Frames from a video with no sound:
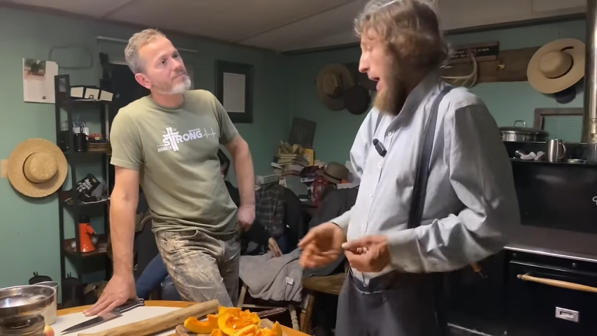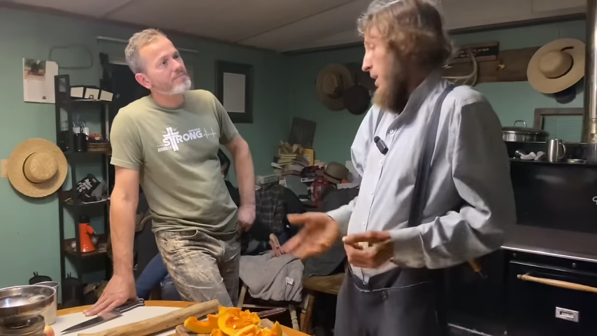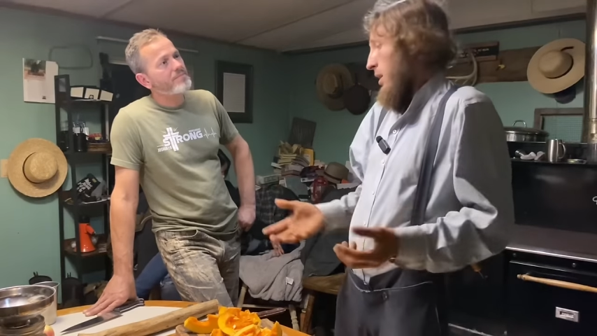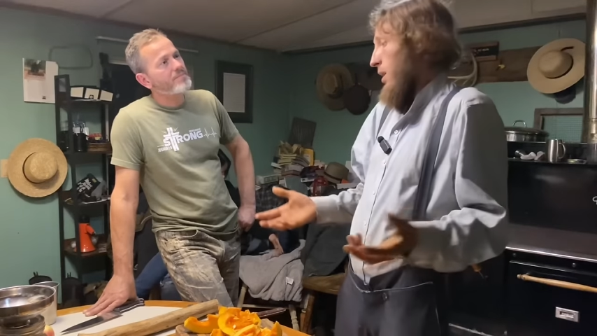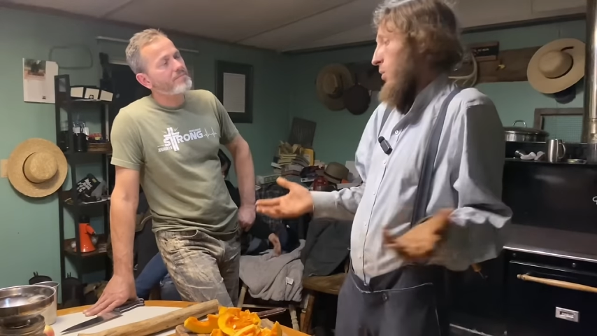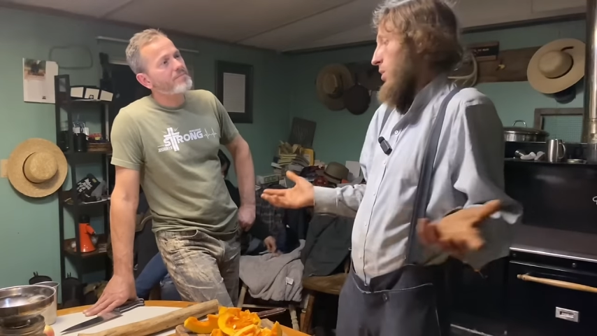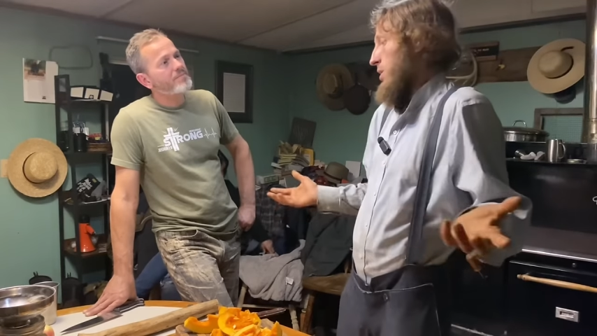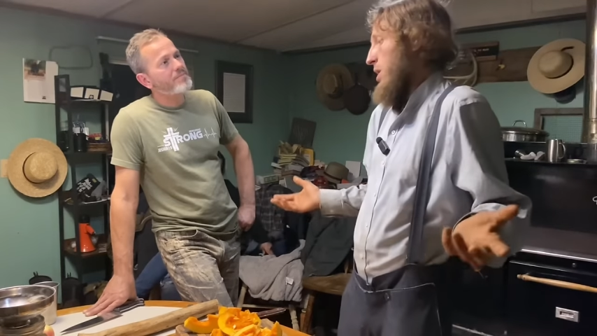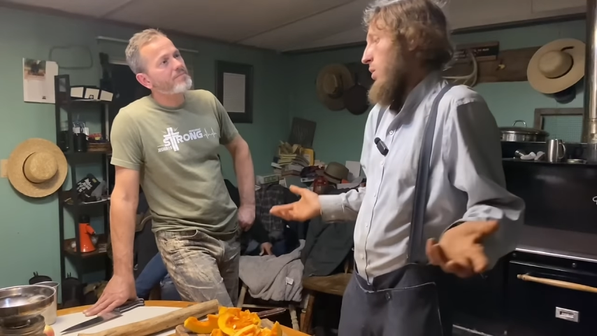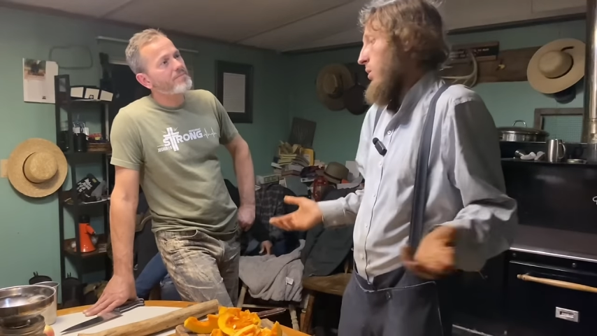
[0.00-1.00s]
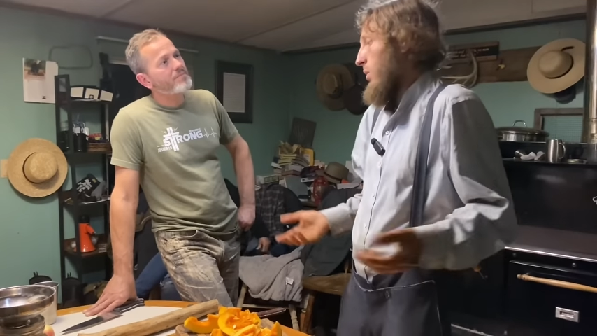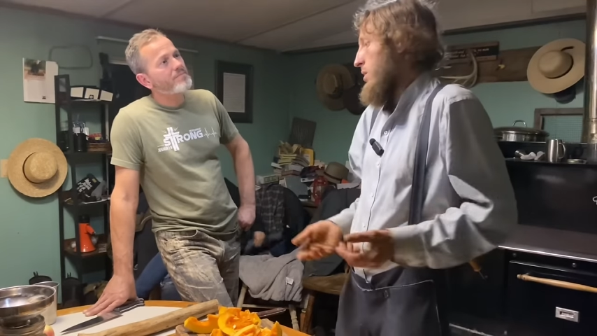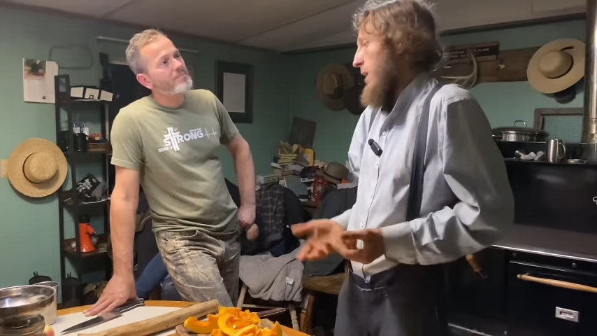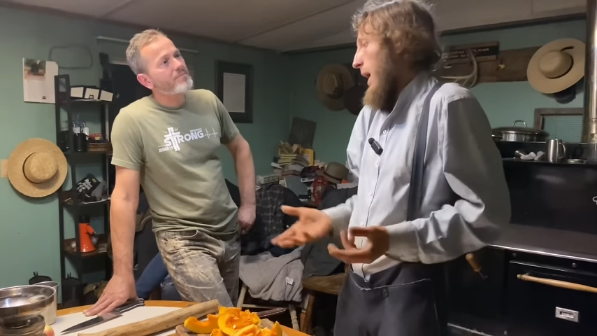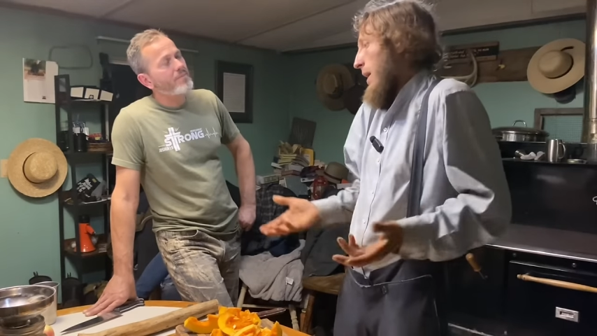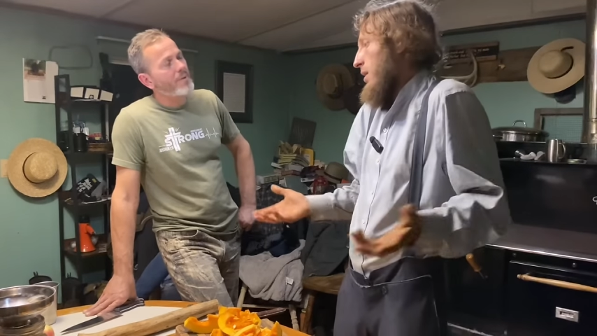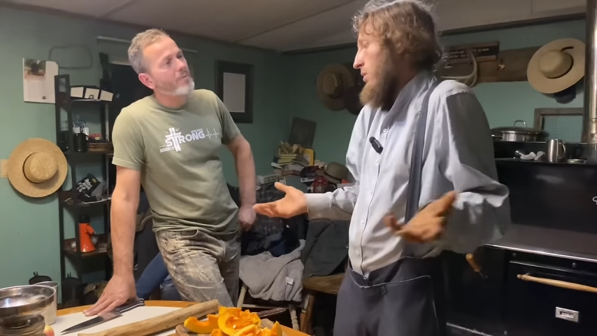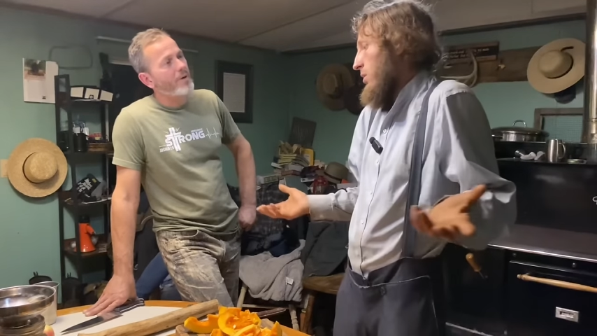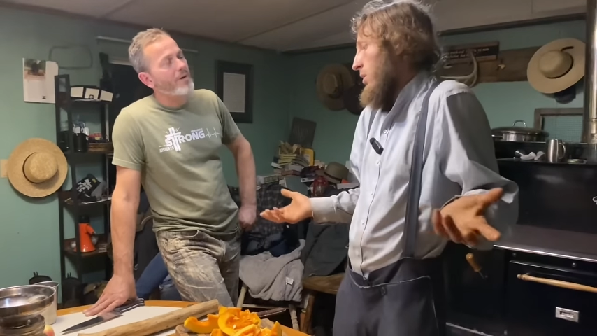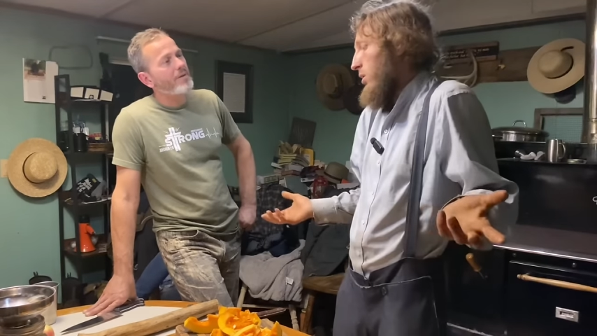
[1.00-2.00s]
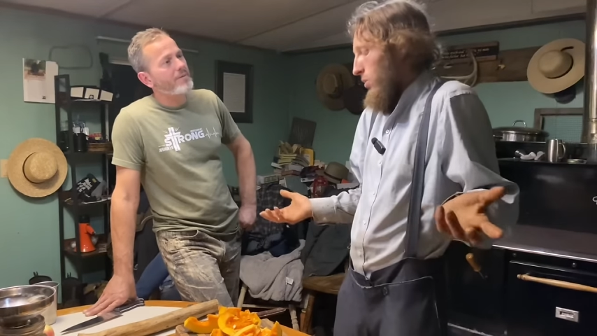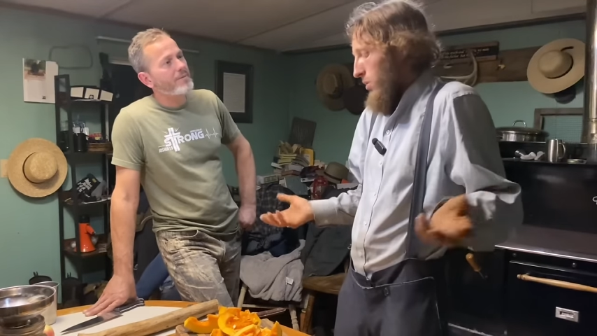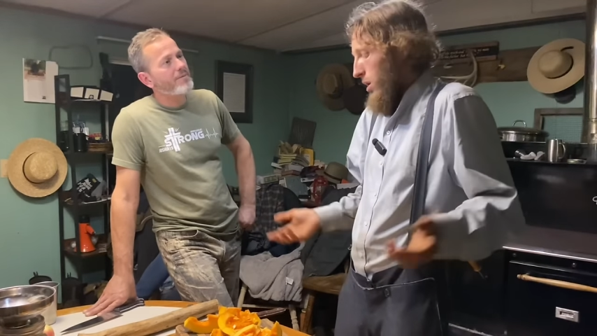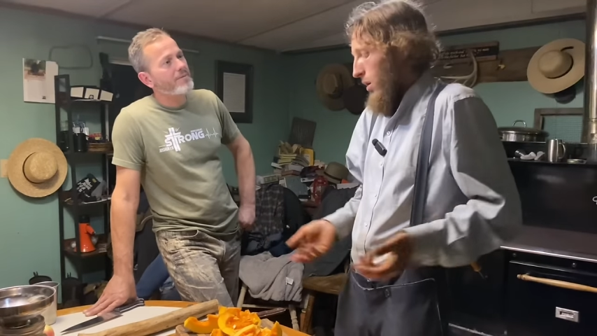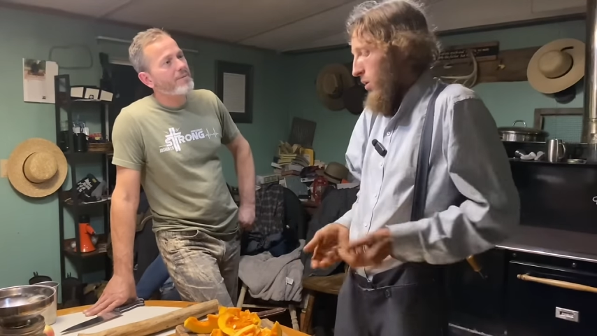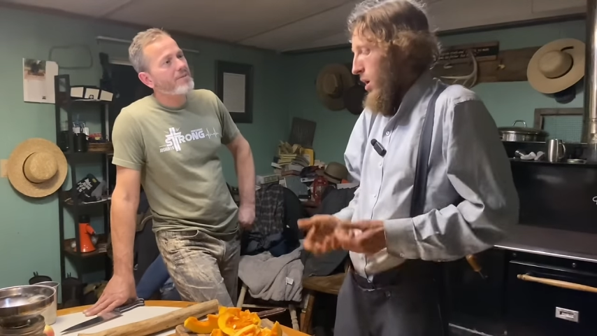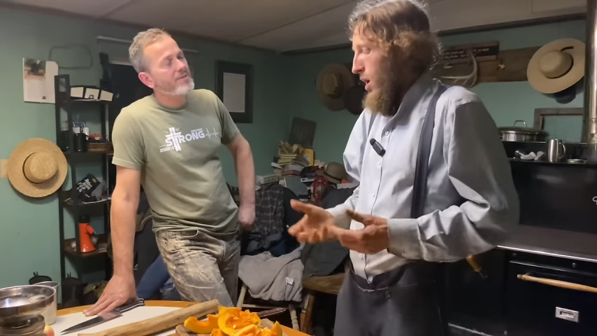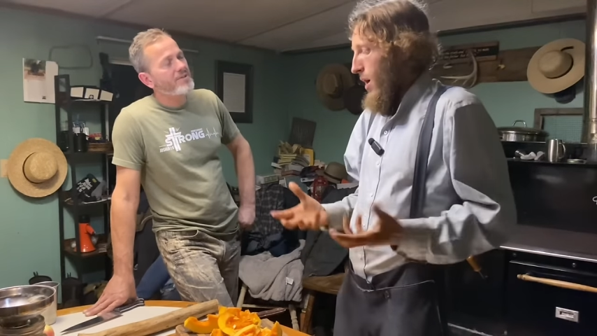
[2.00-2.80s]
Speaker 1: I didn't know what a yoke was. I had no right. clue, you know.